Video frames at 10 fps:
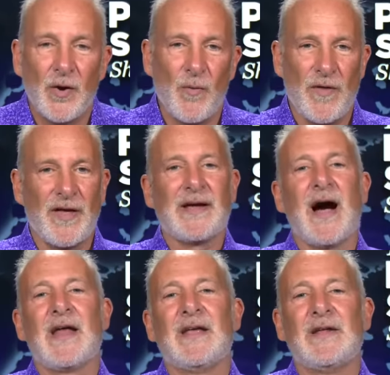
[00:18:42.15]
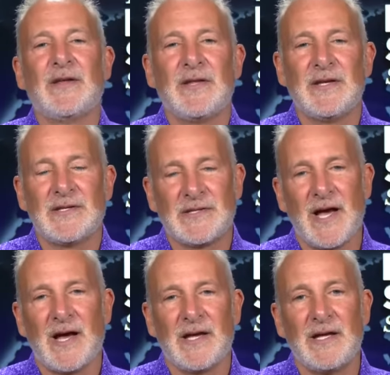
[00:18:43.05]
when they got into these
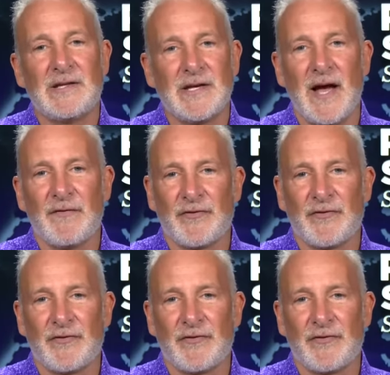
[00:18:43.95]
uh, ETFs.